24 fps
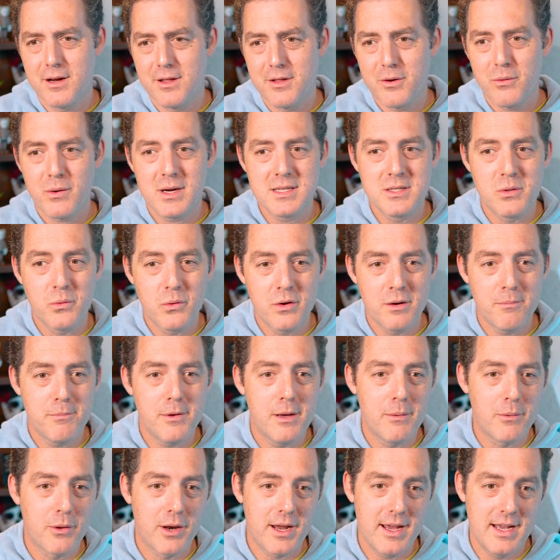otherwise it wouldn't be
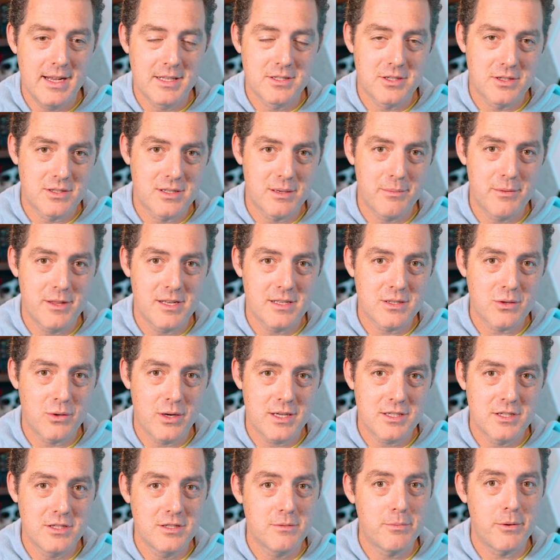able to answer some of these
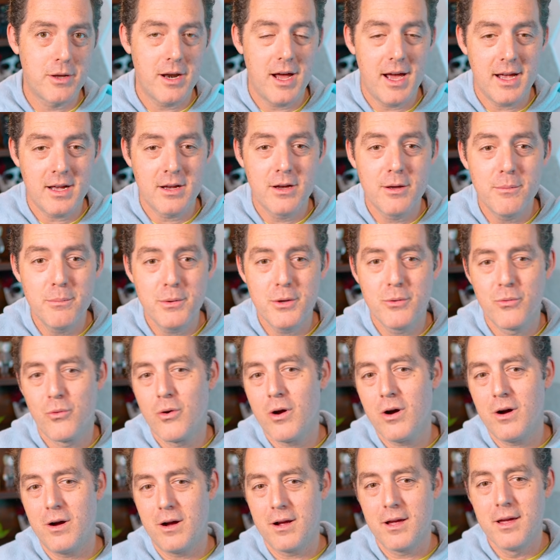questions, but I could be
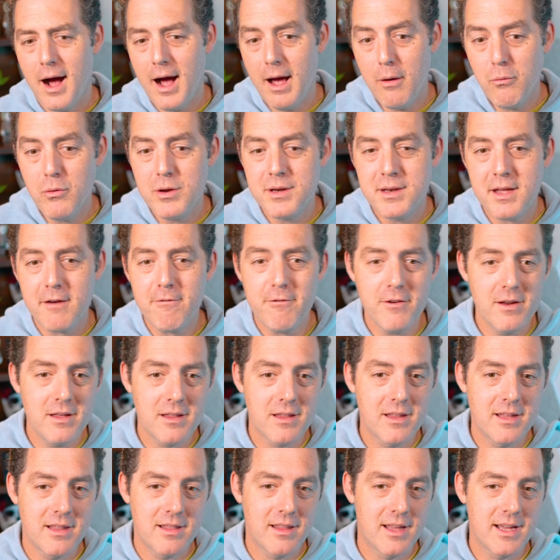wrong. I would
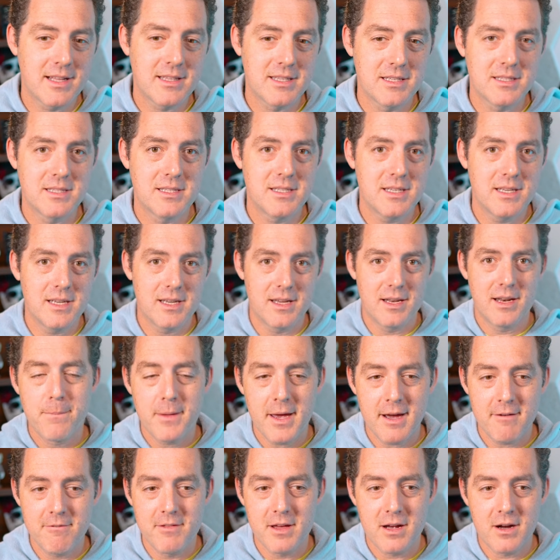definitely like to see it
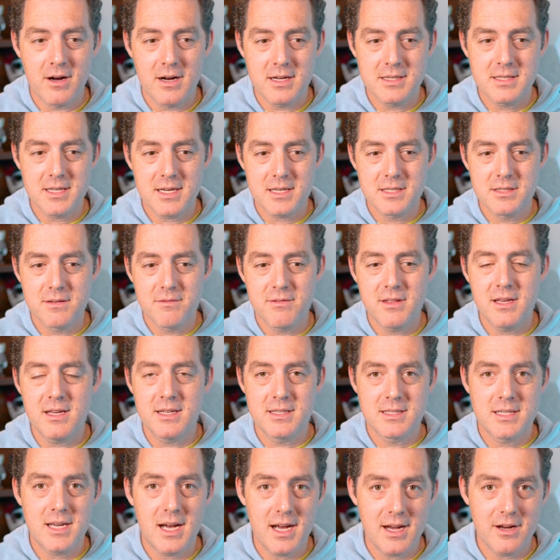have the context of the
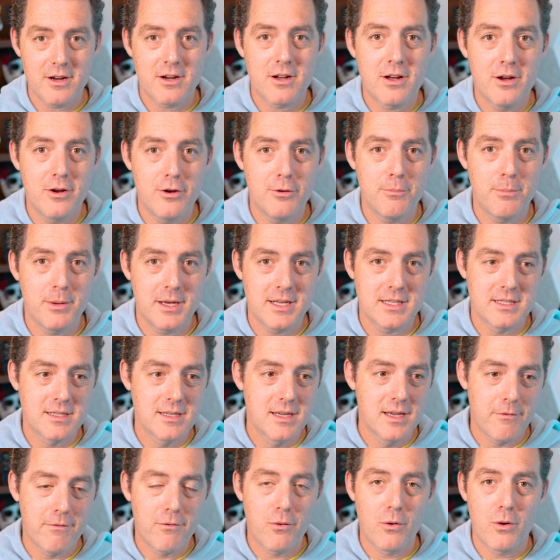entire code base
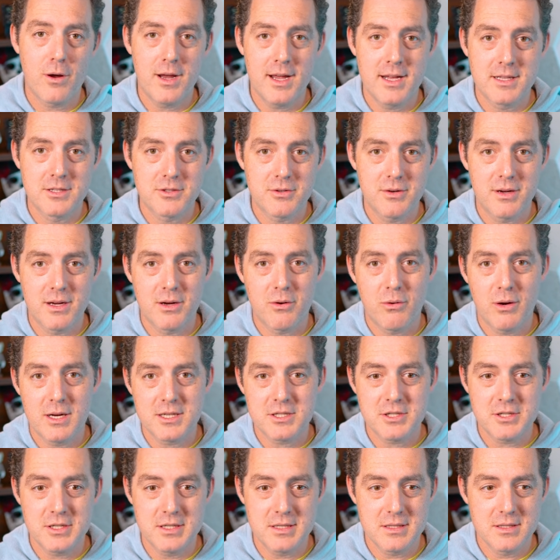before answering
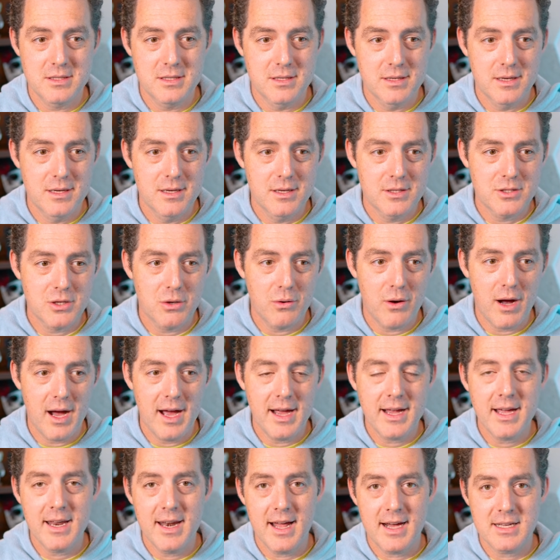questions. So
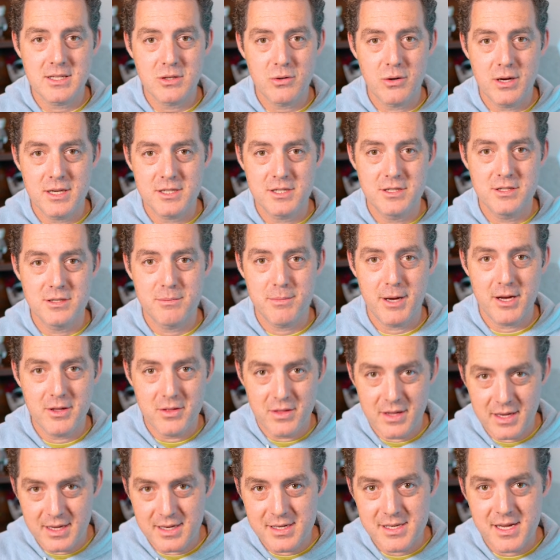I can ask questions
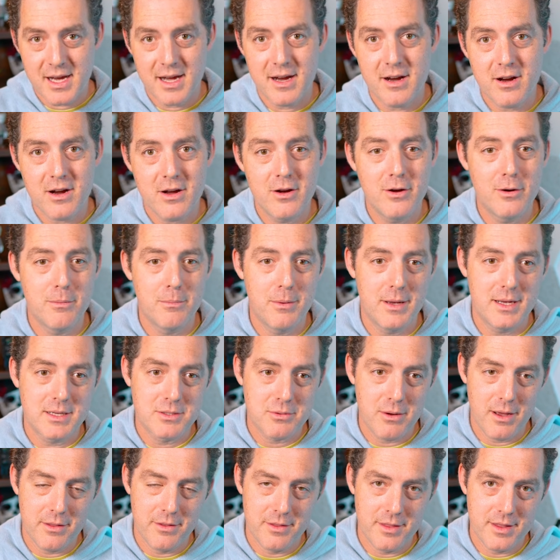about the entire code
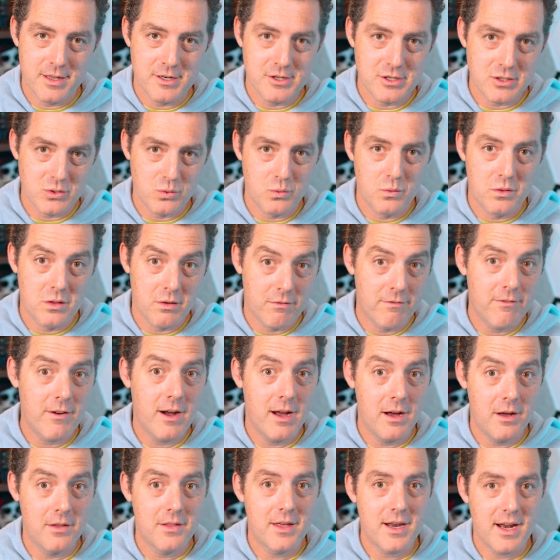base rather than just the
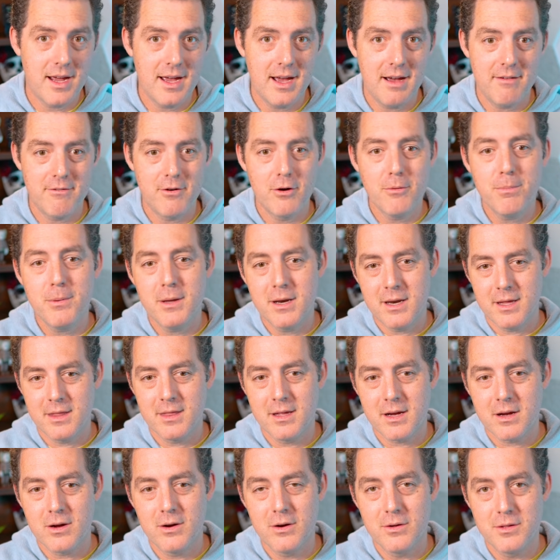file that I have open and
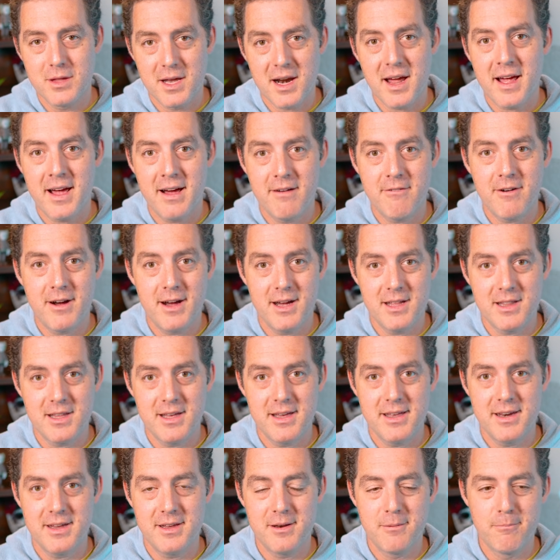the code that I have
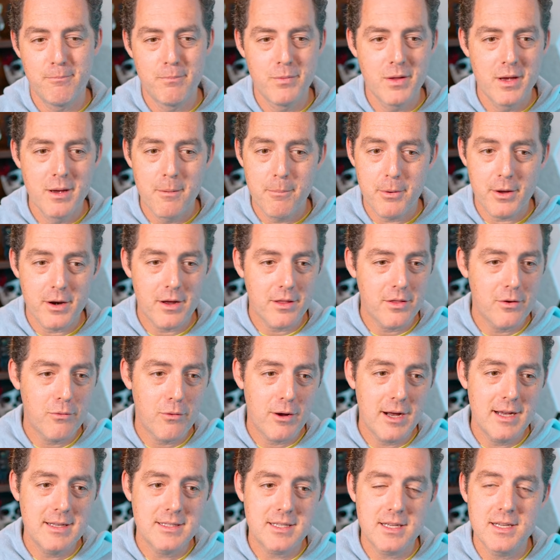highlighted. But
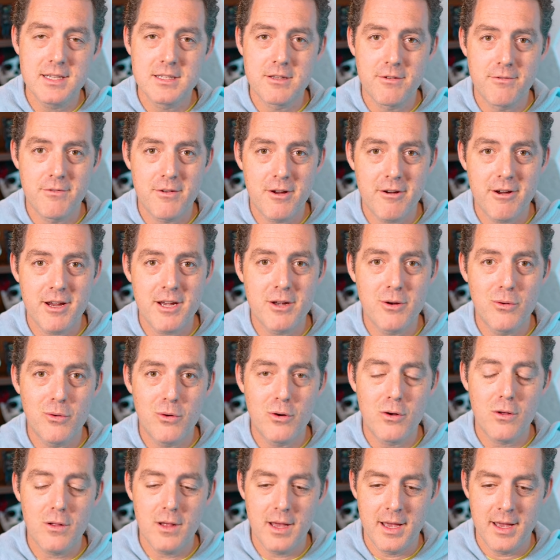otherwise, it's very
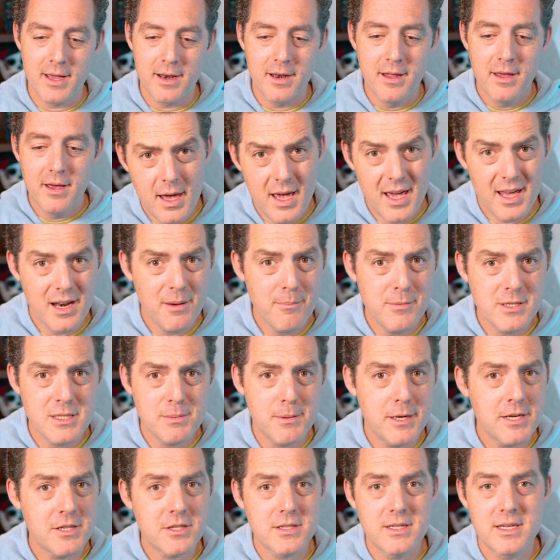cool, and, and I'm
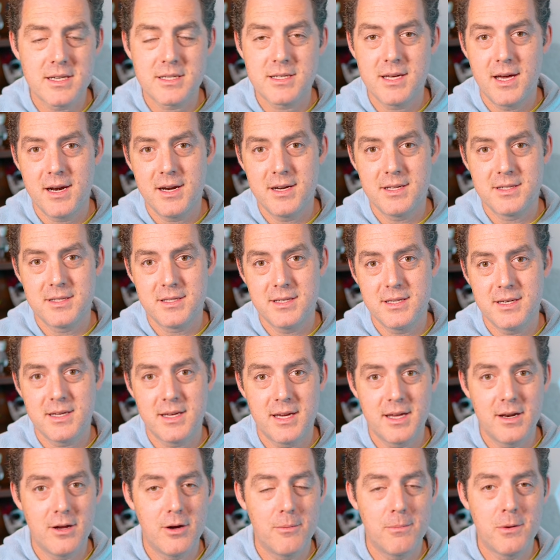especially excited to see
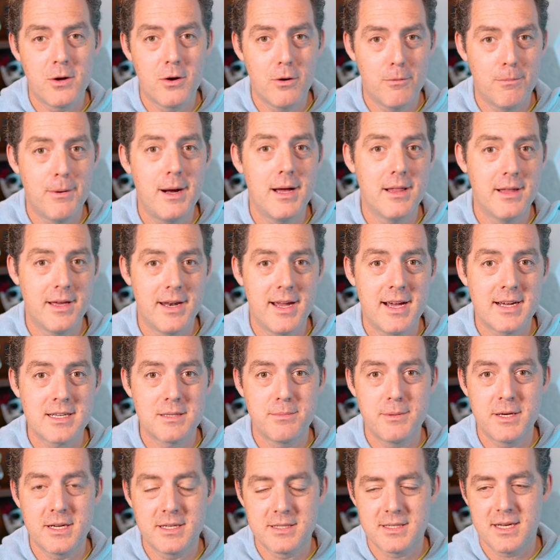GitHub Copilot
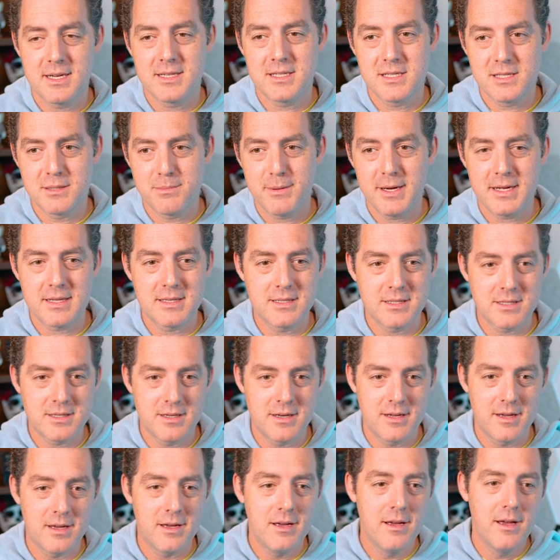X because I suspect it's
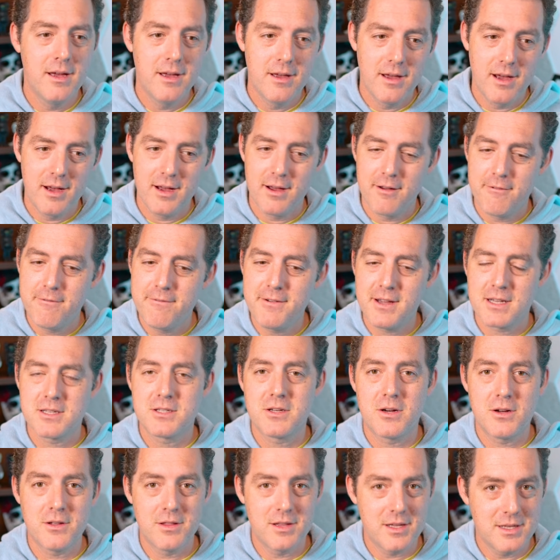gonna Uh,
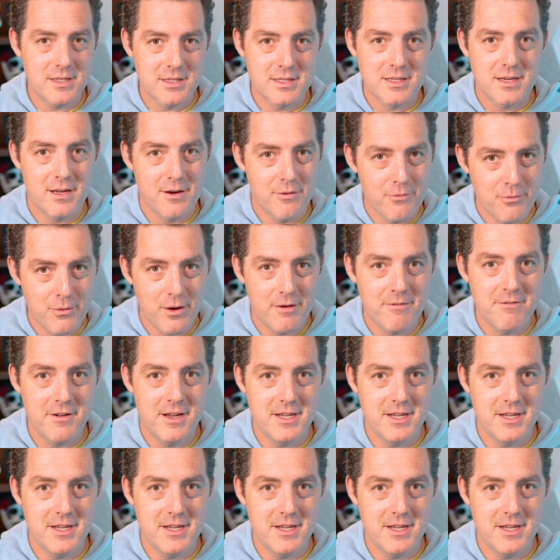fix all these kind of rough